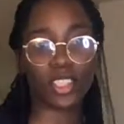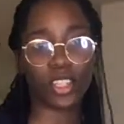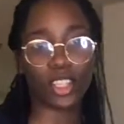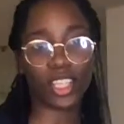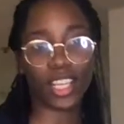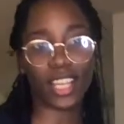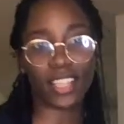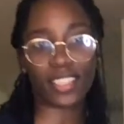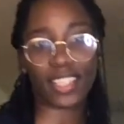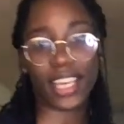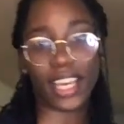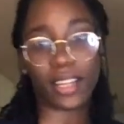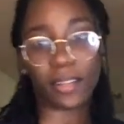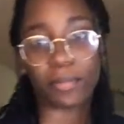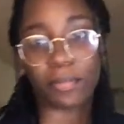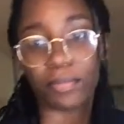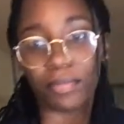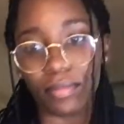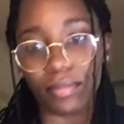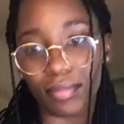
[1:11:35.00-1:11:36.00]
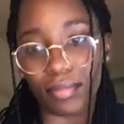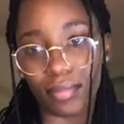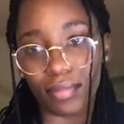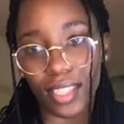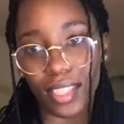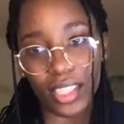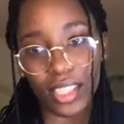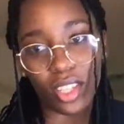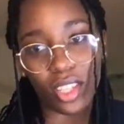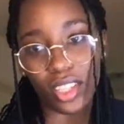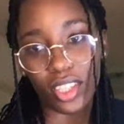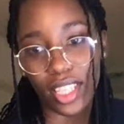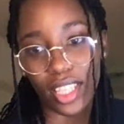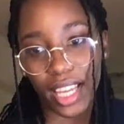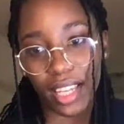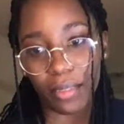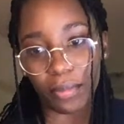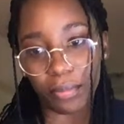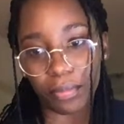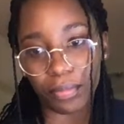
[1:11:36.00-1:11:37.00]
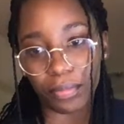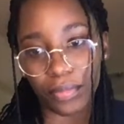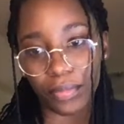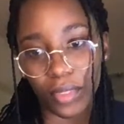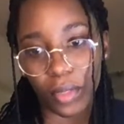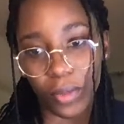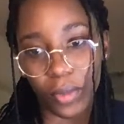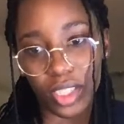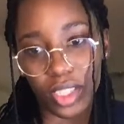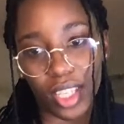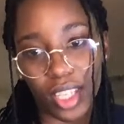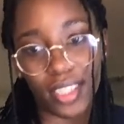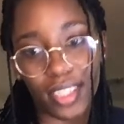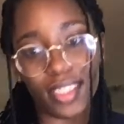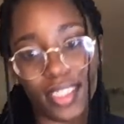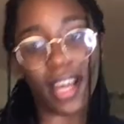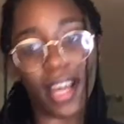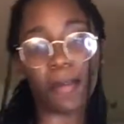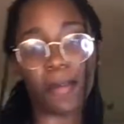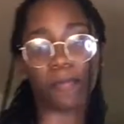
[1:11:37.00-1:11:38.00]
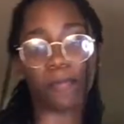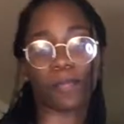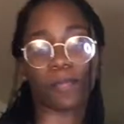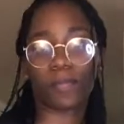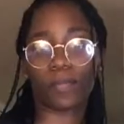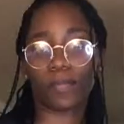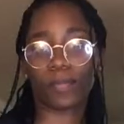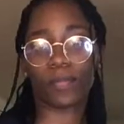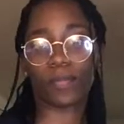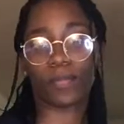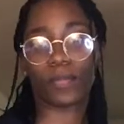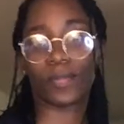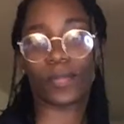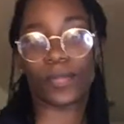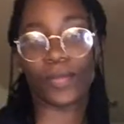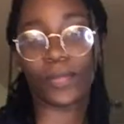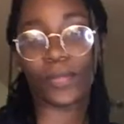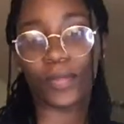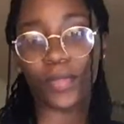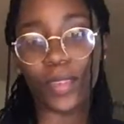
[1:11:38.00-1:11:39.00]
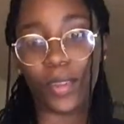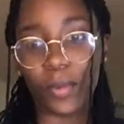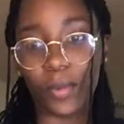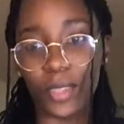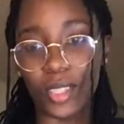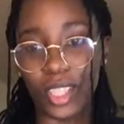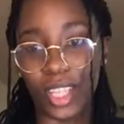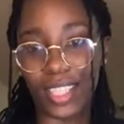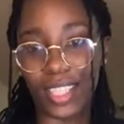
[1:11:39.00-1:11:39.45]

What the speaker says: all you guys get. That's all you get. What song is that? You